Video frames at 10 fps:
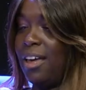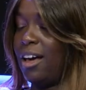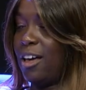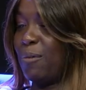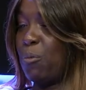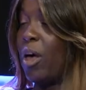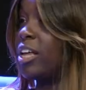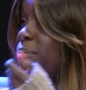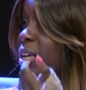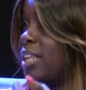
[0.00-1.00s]
um,
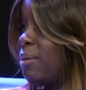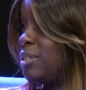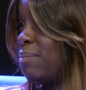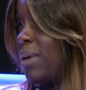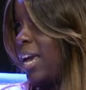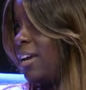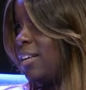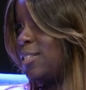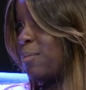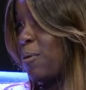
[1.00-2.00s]
welcoming them to Maine
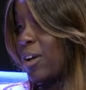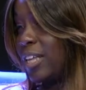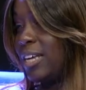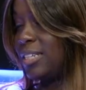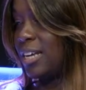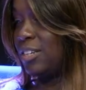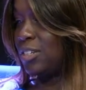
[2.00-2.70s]
and to Portland, and